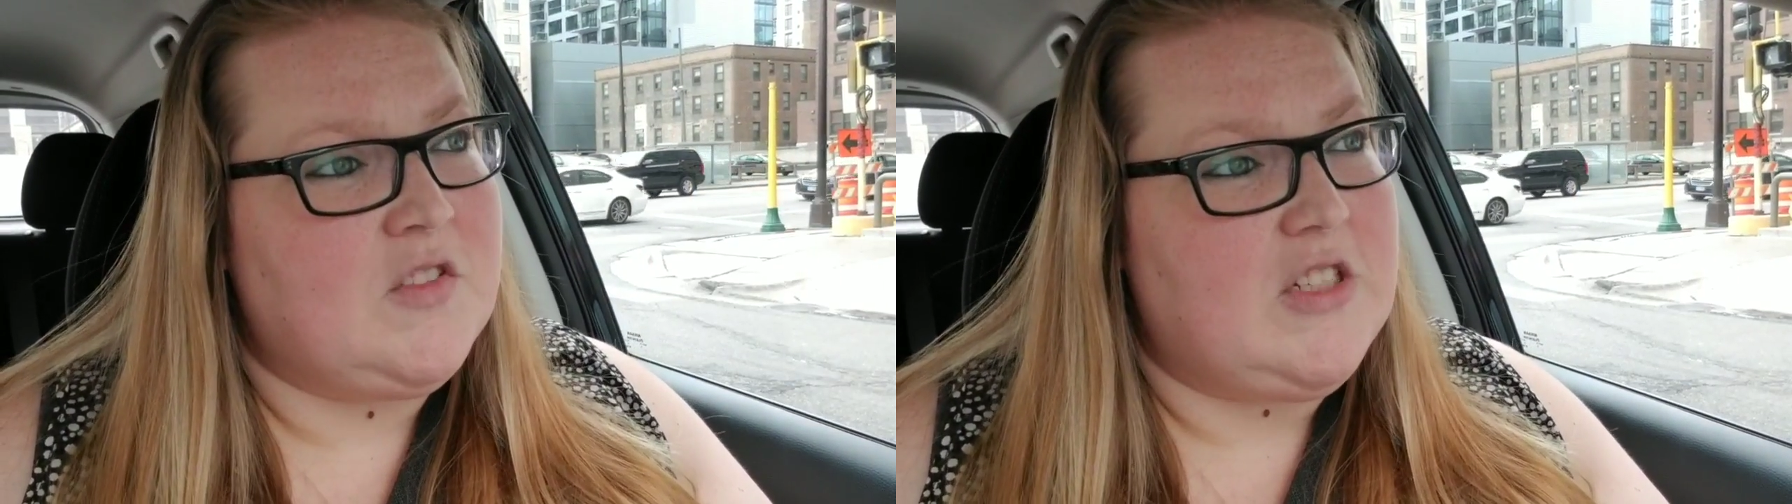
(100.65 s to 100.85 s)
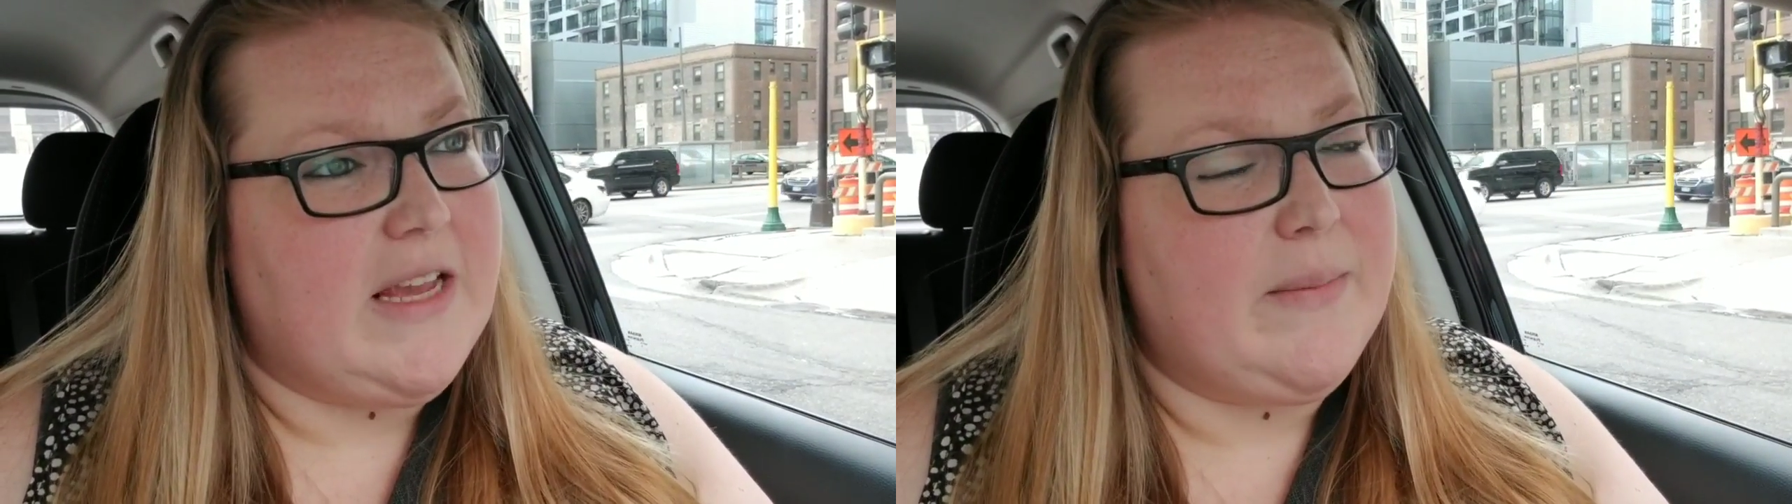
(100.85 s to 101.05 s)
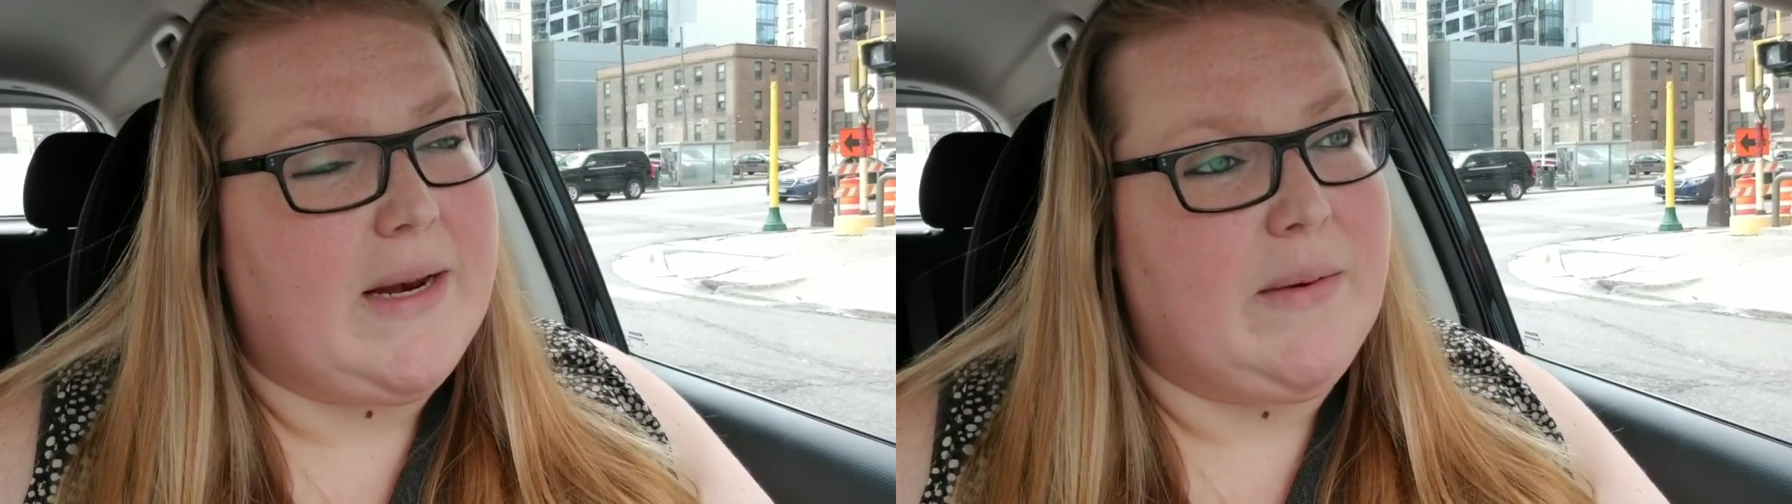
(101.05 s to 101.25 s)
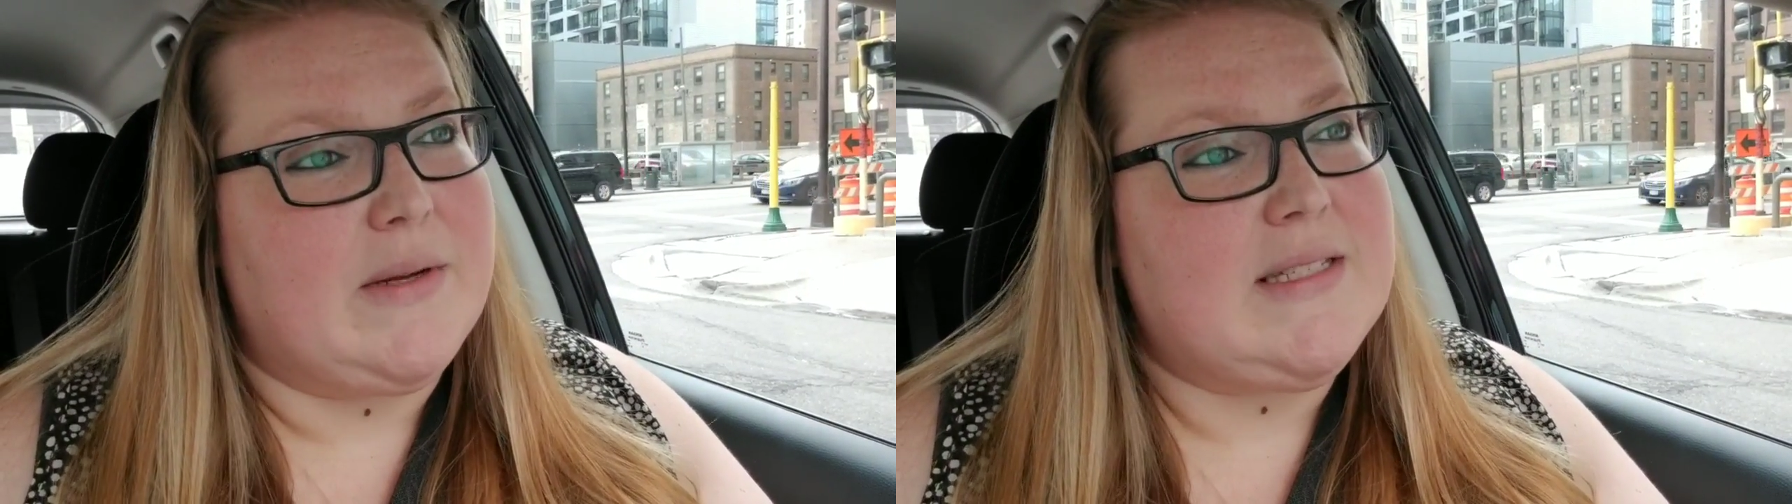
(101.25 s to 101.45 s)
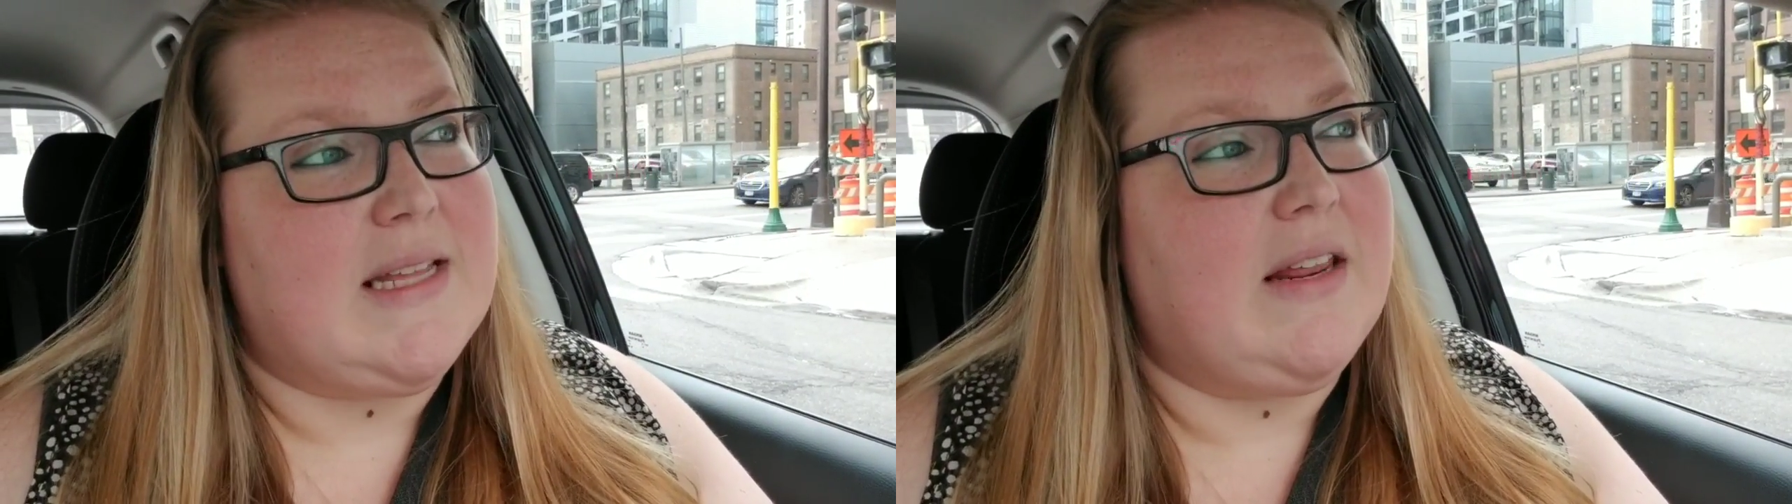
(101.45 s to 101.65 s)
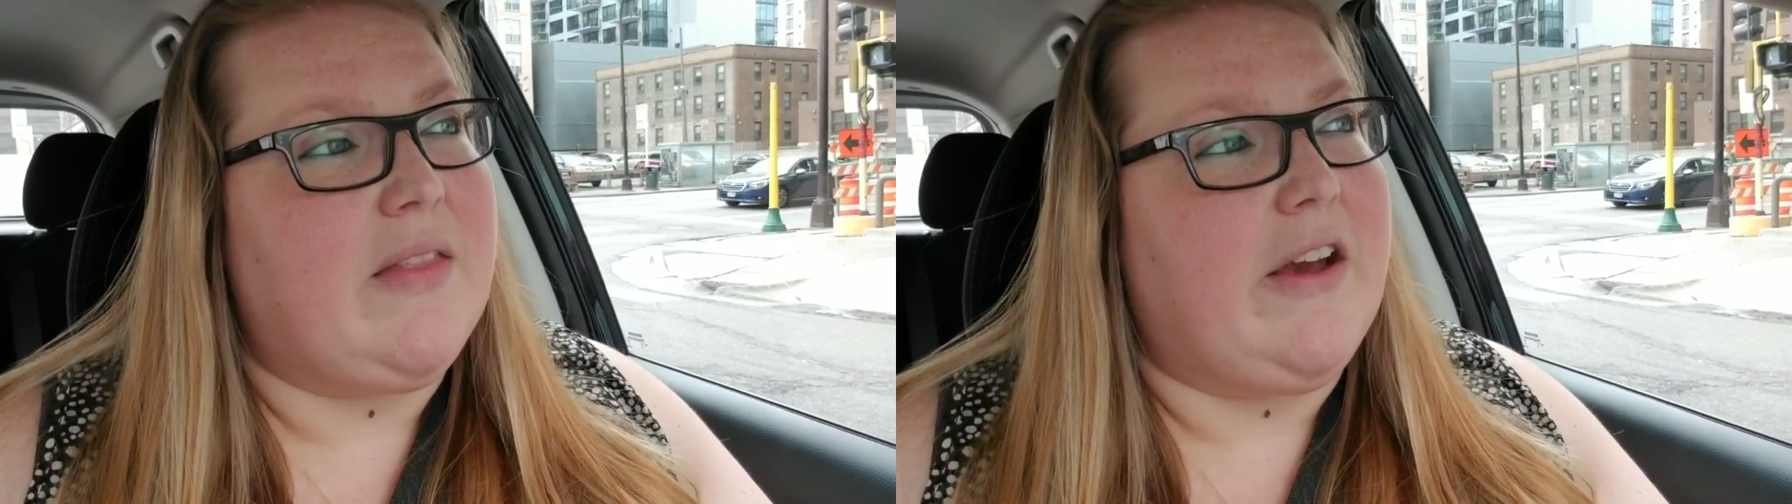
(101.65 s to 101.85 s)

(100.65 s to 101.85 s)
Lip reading: Jacob and I were sitting